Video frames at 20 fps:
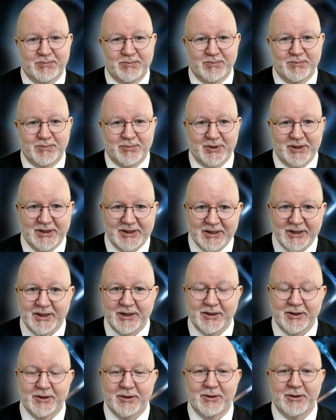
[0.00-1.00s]

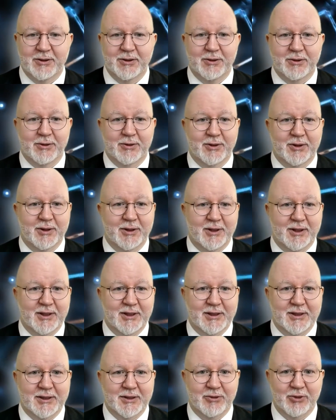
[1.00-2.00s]
particular, or at
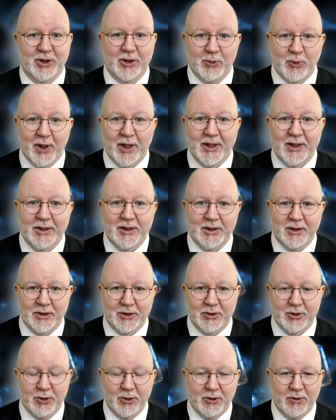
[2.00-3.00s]
least required,
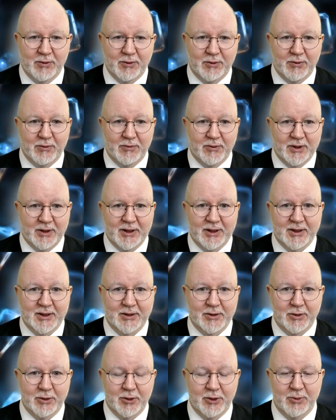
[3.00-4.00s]
control over his or
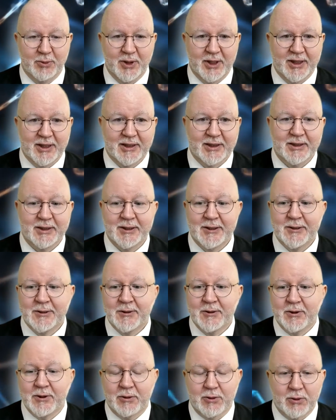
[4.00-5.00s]
her mind,
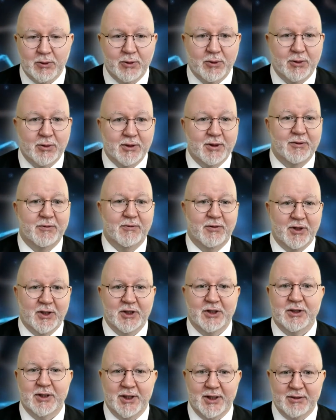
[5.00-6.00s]
or in French,
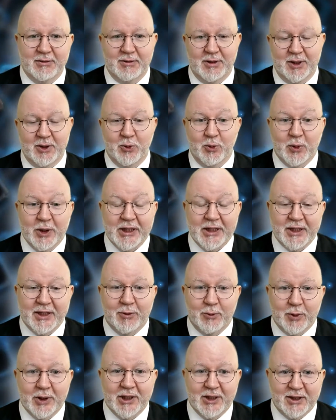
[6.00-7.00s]
that
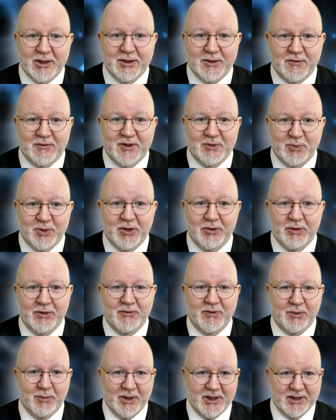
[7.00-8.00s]
weakness of spirit,
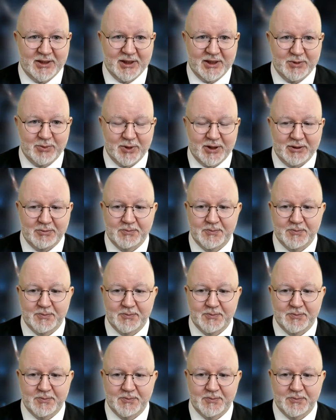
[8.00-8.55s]
faiblesse d'esprit.